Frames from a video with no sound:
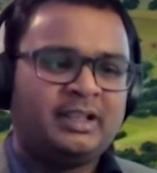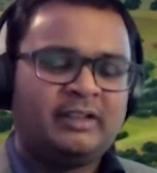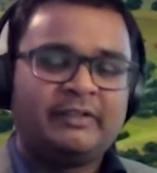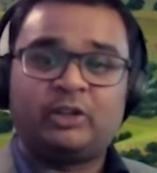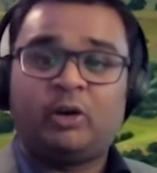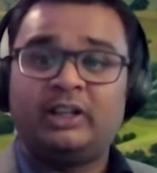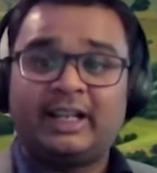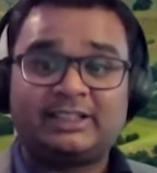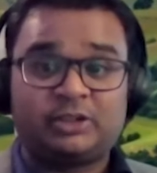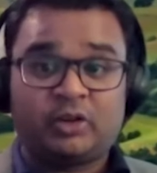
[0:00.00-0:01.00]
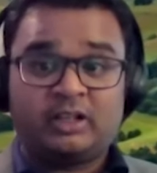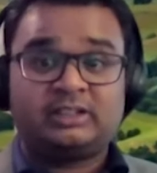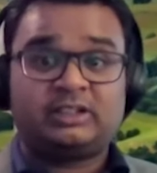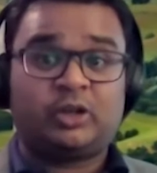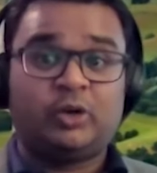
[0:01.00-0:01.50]
with all the
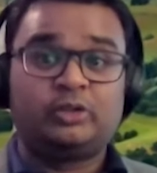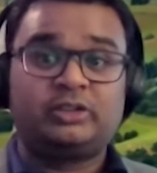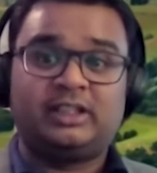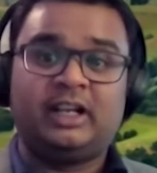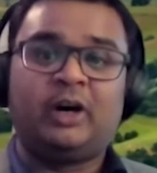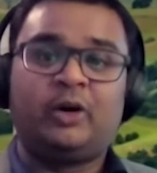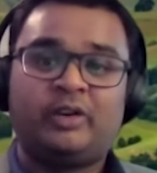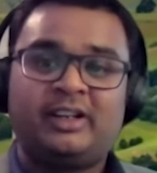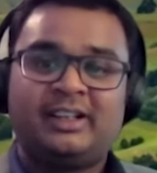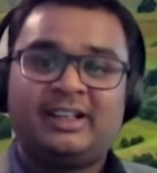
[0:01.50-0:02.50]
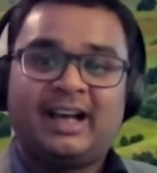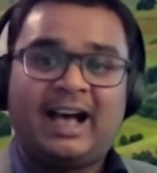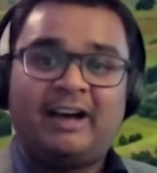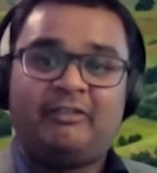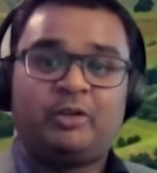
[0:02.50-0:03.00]
restaurants closed down,
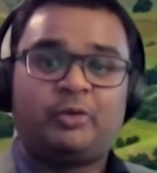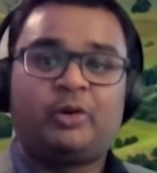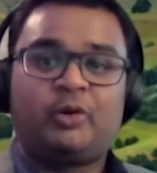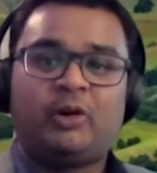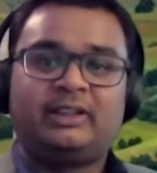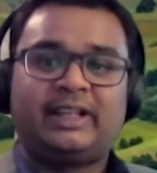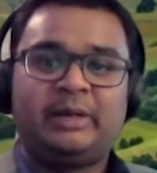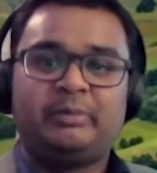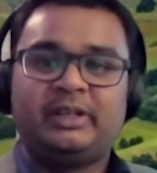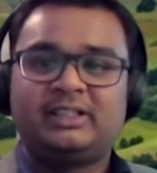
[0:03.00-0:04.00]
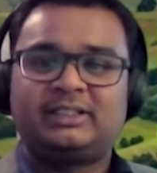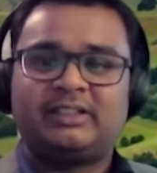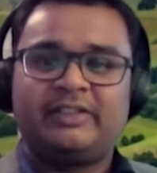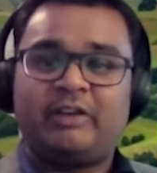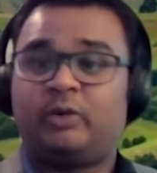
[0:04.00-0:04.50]
I have to cook all 3 meals.
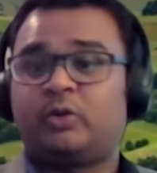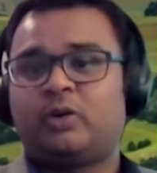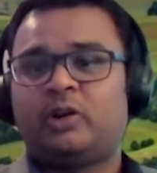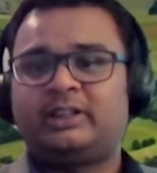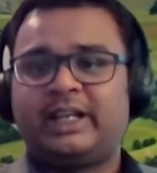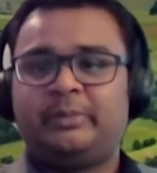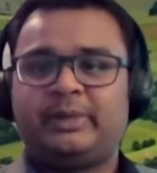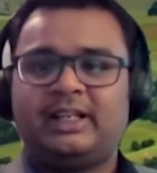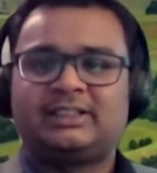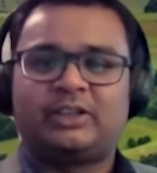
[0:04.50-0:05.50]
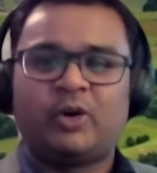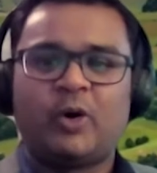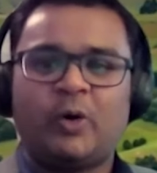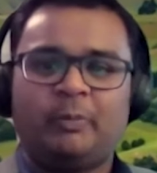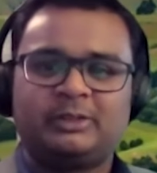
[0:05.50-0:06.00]
We have to cook all 3 meals at
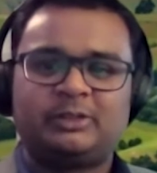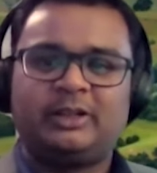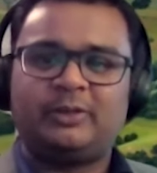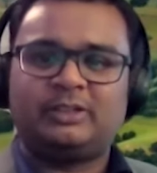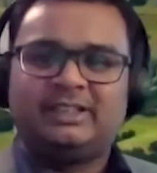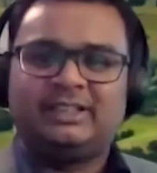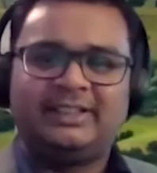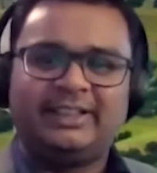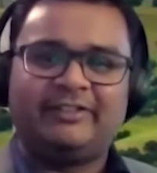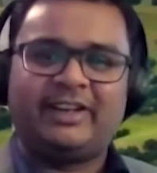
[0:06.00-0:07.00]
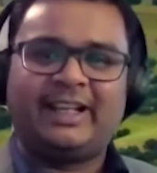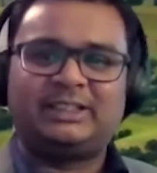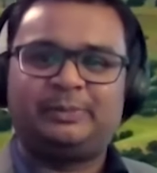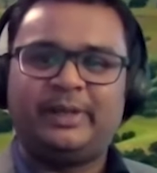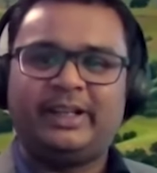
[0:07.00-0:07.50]
home. So that was a different
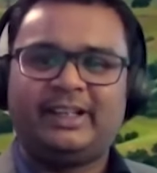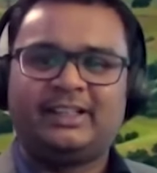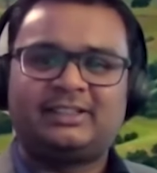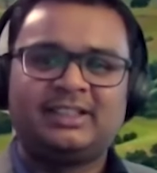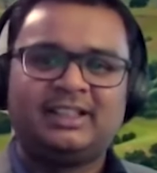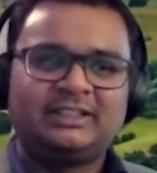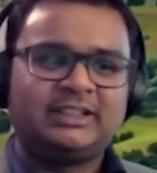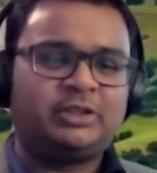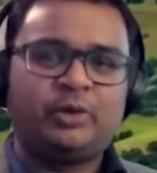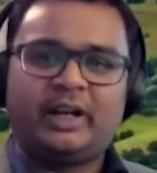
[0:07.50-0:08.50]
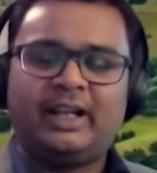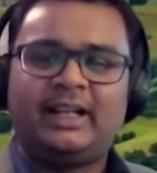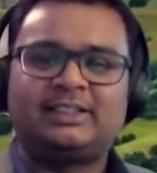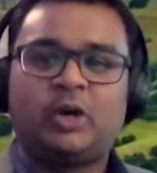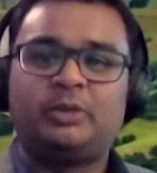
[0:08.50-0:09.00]
experience, just to
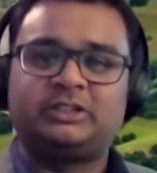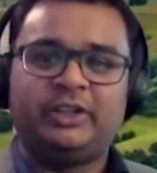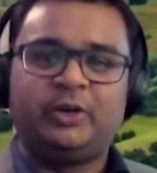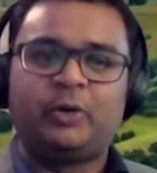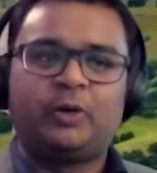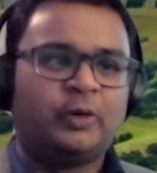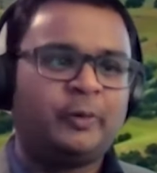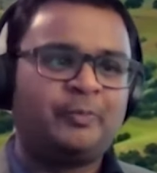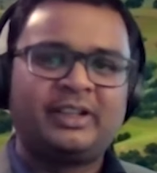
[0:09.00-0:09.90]
realize how much we don't know.